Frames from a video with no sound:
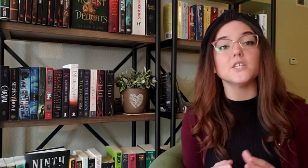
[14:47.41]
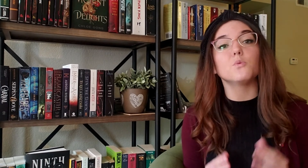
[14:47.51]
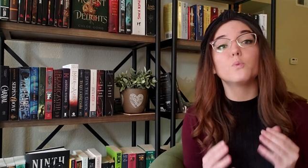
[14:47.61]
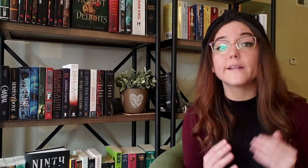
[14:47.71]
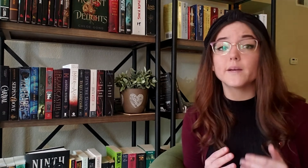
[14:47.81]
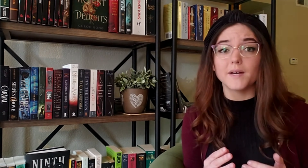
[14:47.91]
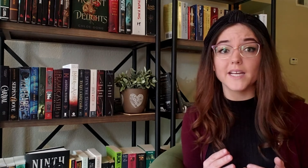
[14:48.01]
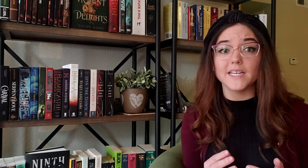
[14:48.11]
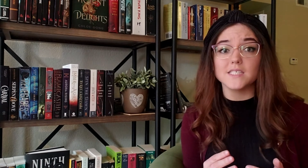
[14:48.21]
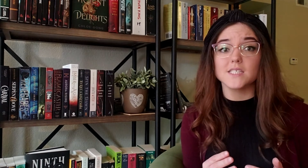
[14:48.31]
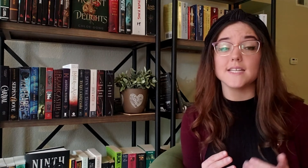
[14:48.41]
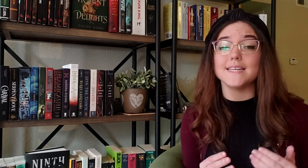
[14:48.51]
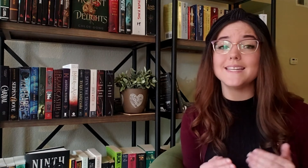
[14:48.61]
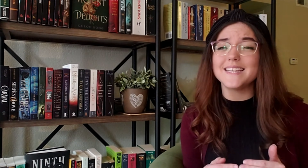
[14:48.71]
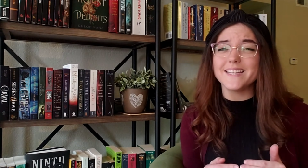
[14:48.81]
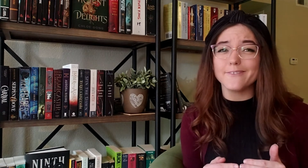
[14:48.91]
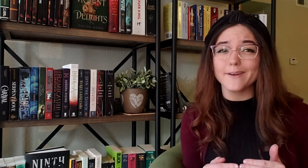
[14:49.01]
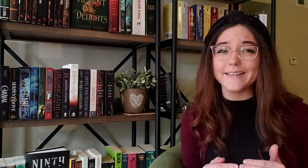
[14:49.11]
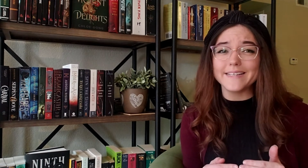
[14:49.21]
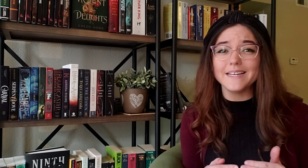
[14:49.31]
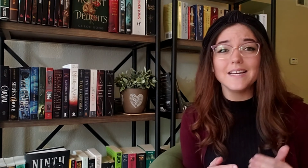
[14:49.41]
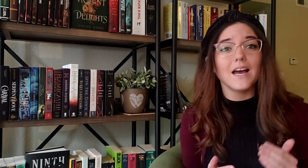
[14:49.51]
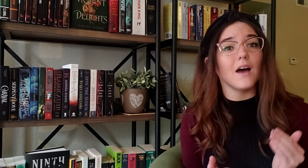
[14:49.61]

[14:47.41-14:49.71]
you really want to get into the nitty-gritty